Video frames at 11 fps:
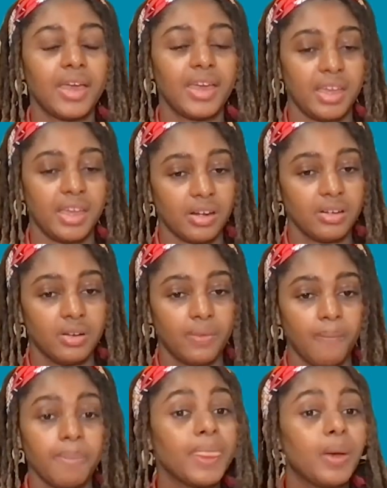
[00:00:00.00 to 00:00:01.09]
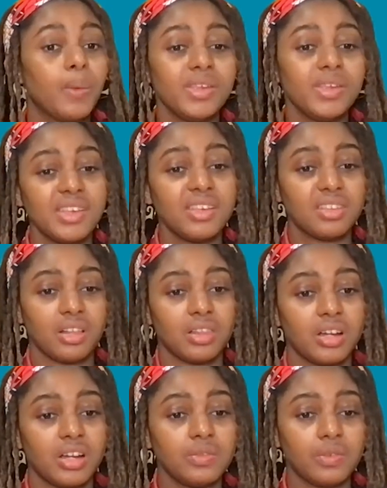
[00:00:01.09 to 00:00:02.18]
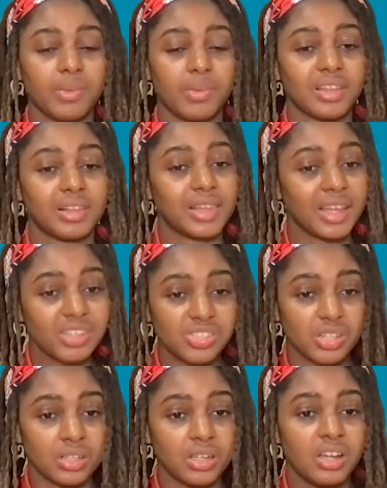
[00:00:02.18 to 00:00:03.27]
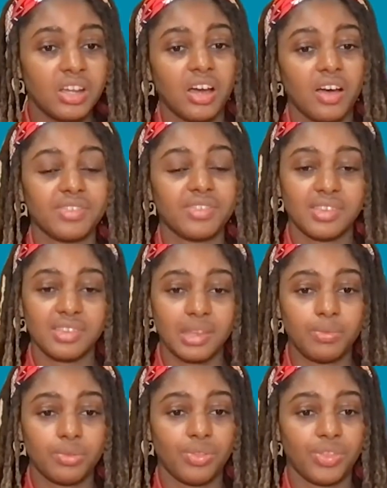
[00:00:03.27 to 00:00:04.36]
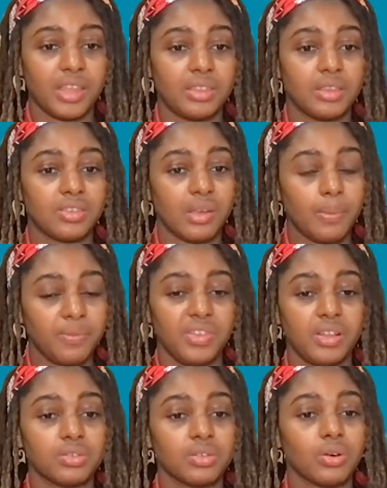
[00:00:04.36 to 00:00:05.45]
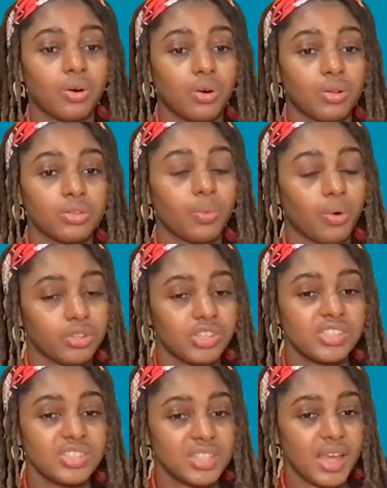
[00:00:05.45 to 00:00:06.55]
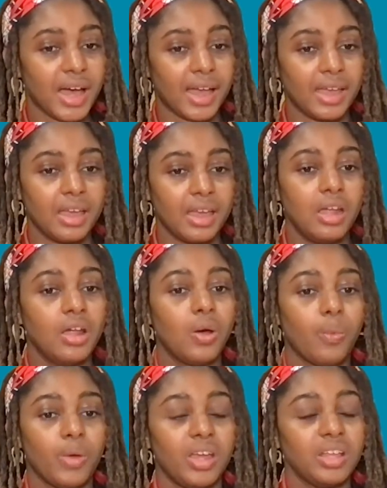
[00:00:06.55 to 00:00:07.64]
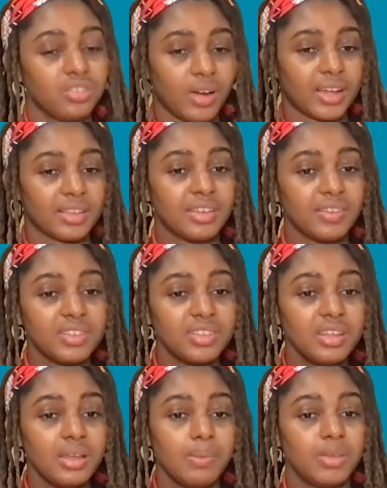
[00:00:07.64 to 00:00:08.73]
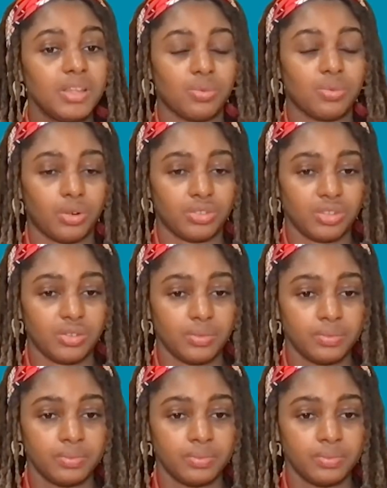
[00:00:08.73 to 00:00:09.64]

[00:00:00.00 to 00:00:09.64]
Here, we seek to learn from a selection of systems within the subfield called Water HCI, where interactivity meets water.